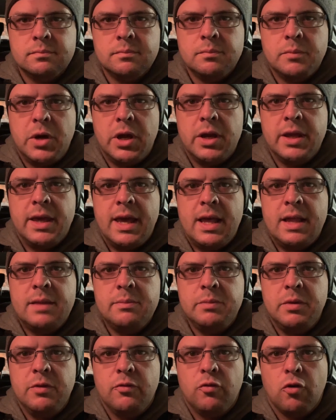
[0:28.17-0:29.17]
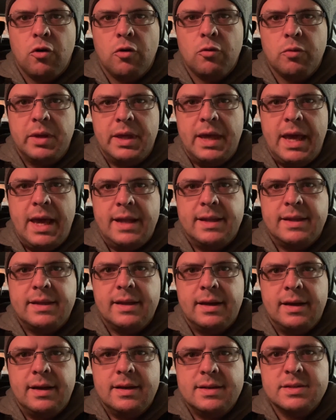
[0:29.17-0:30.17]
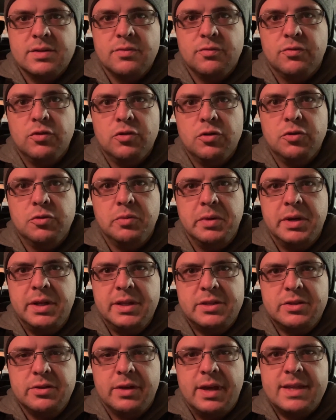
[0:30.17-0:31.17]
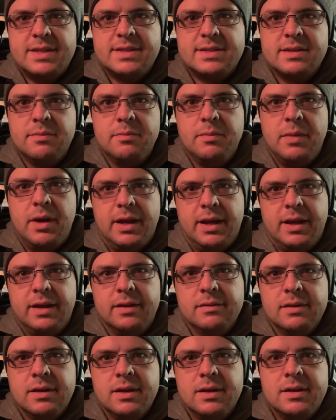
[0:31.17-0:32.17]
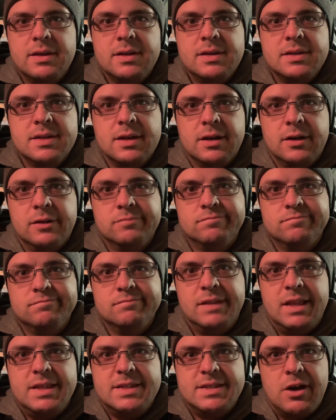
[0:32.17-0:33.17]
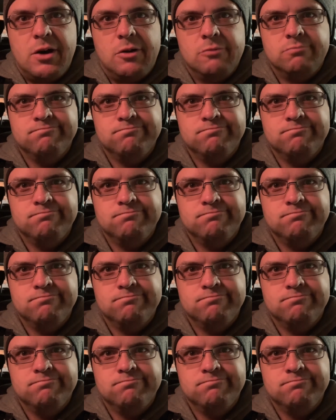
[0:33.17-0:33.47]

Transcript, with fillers: But again, before we get some food, we need to get some money. So let's go.